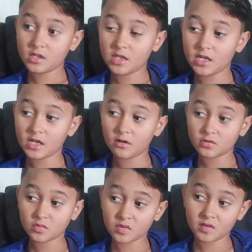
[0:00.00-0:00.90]
Then he goes,
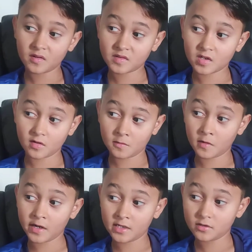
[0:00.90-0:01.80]
if it turns
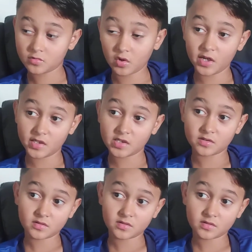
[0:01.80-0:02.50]
right, he goes right.